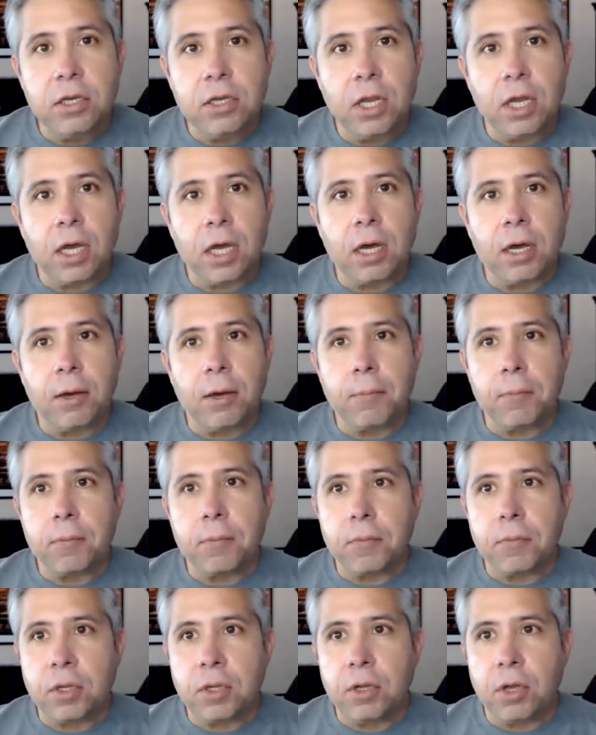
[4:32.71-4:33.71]
Um,
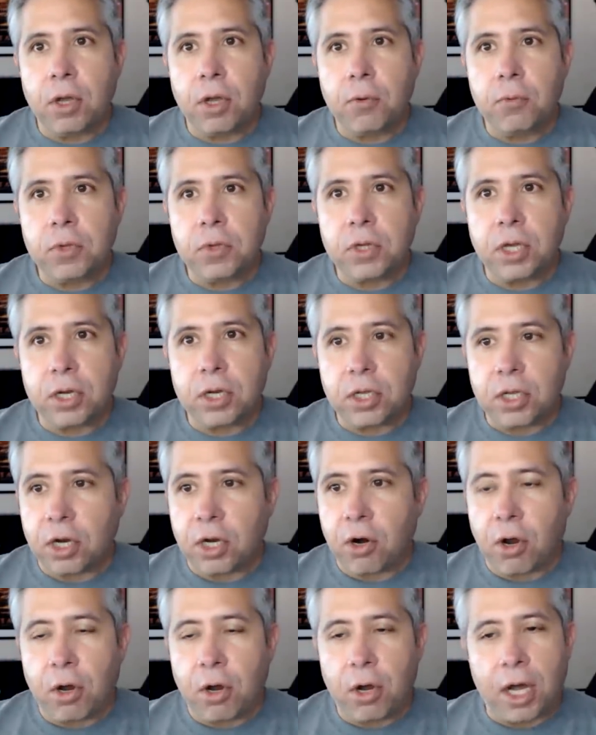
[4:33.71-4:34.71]
you know, they're
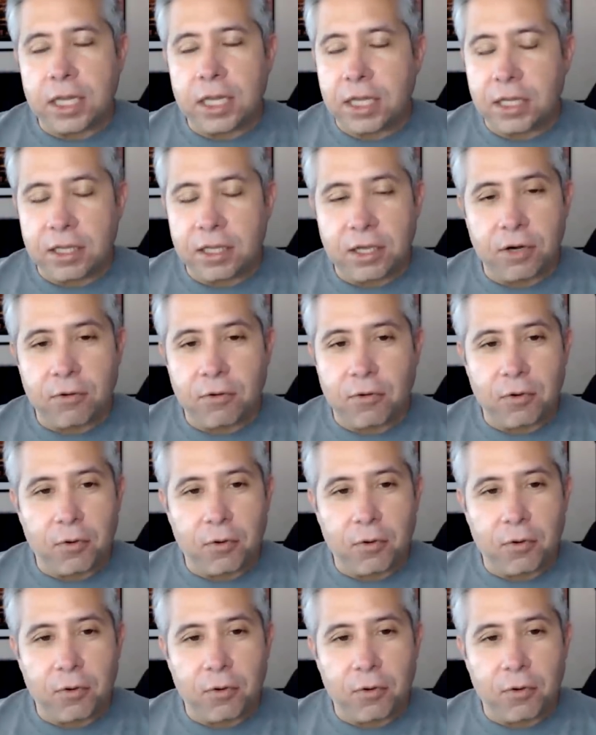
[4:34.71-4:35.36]
they're I think they're